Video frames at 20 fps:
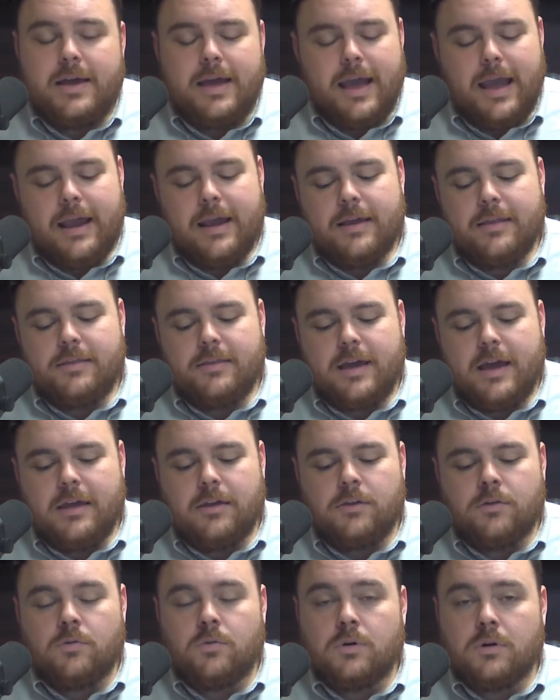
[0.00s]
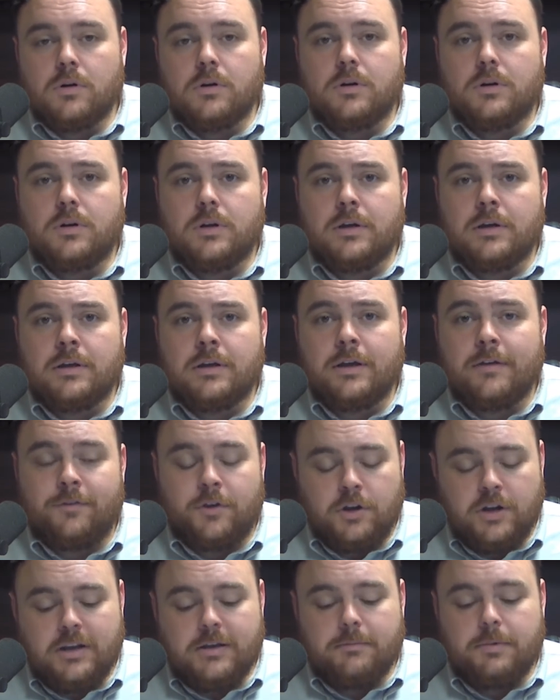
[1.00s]
and that if
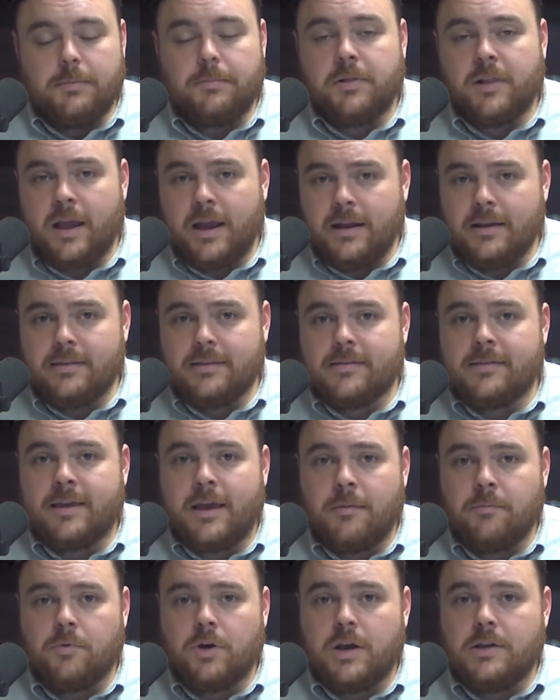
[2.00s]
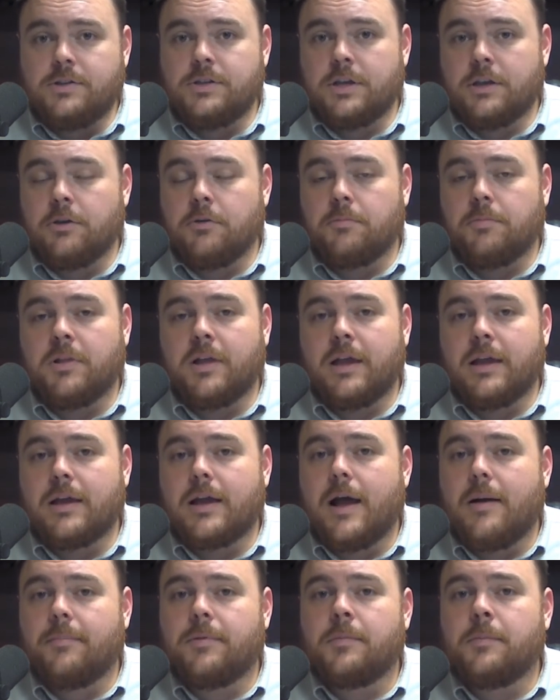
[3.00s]
you need to be playing in the same range, that you're playing
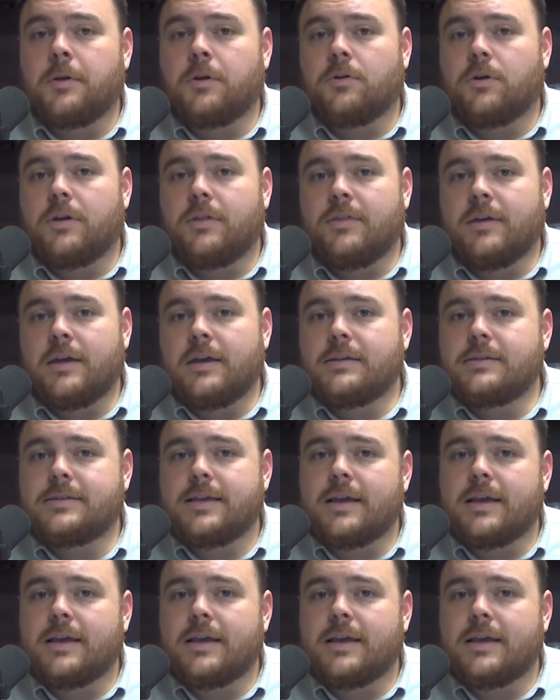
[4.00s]
complementary things,